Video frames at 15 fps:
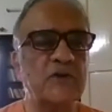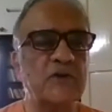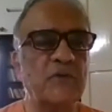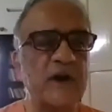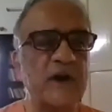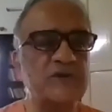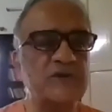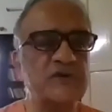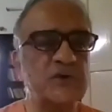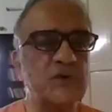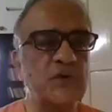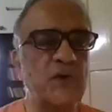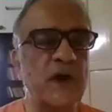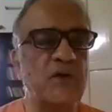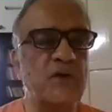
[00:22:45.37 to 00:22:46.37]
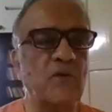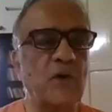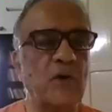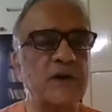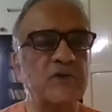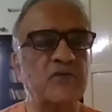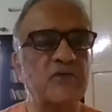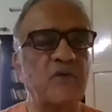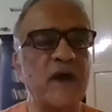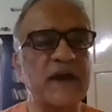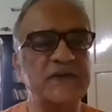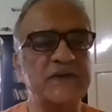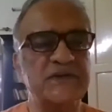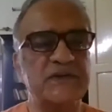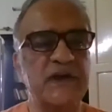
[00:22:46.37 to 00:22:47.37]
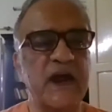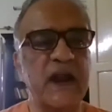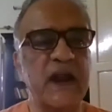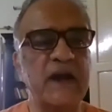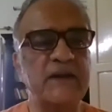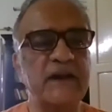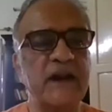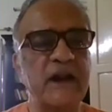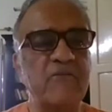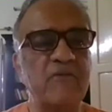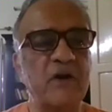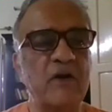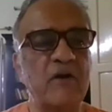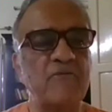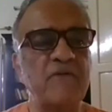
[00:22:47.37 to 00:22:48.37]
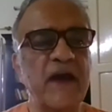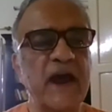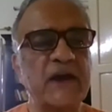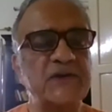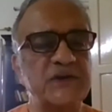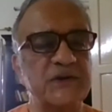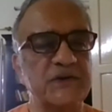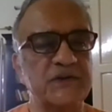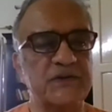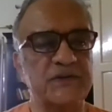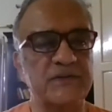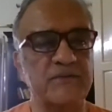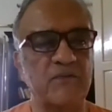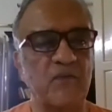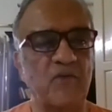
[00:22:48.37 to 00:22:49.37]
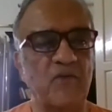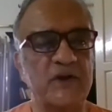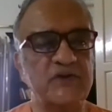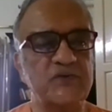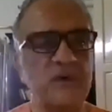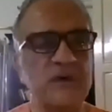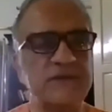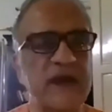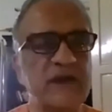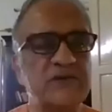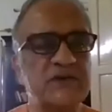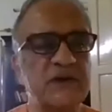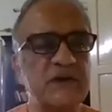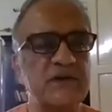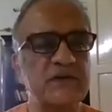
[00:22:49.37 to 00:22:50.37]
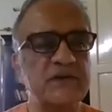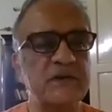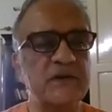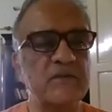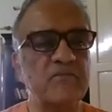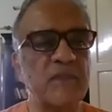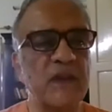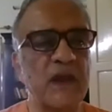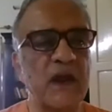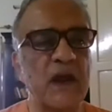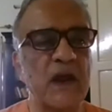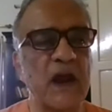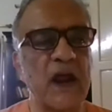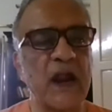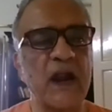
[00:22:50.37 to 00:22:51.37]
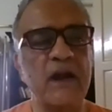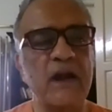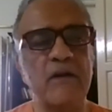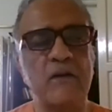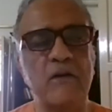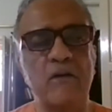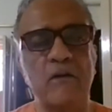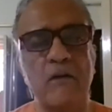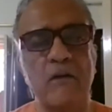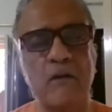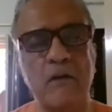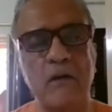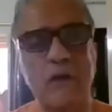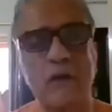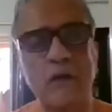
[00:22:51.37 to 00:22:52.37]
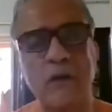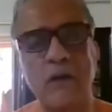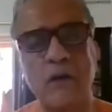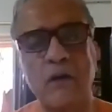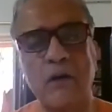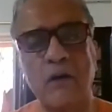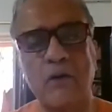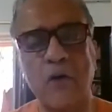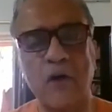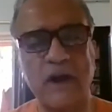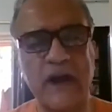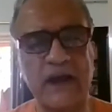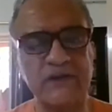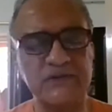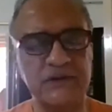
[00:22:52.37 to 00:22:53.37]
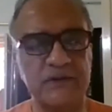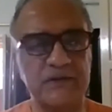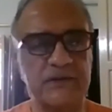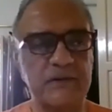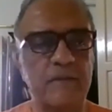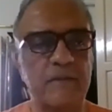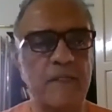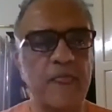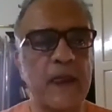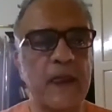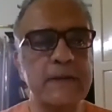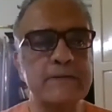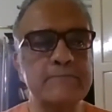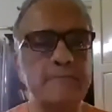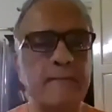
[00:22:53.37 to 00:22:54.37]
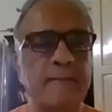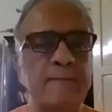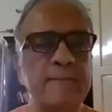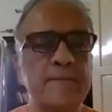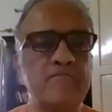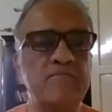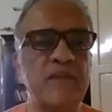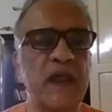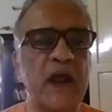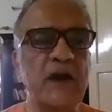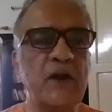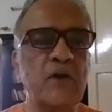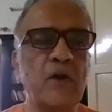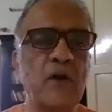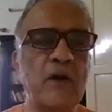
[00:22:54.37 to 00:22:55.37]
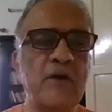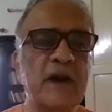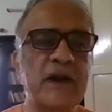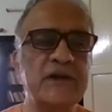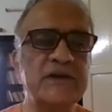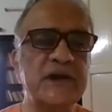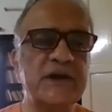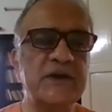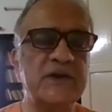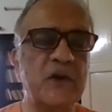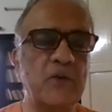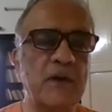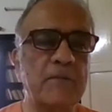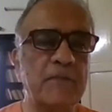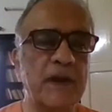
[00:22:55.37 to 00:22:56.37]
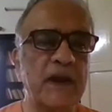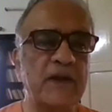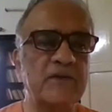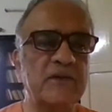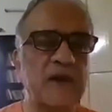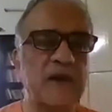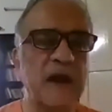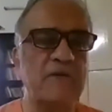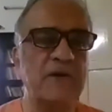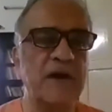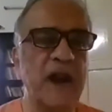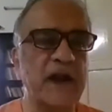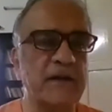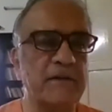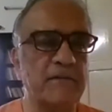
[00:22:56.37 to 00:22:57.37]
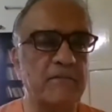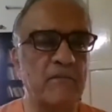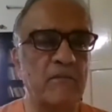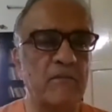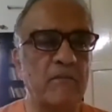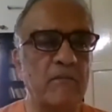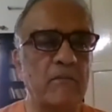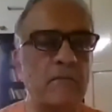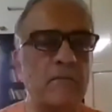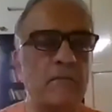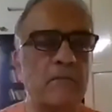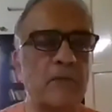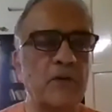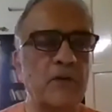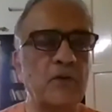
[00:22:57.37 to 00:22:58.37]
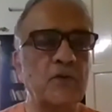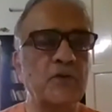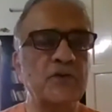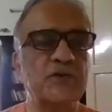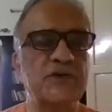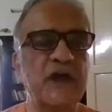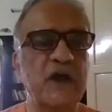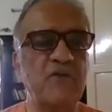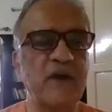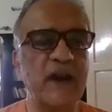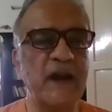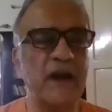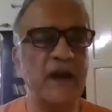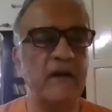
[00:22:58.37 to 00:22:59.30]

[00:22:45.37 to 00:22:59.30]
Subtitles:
what is virtue and what is vice at the level of actions, virtuous actions and wrong actions. And in all religions, human beings have tried to use their will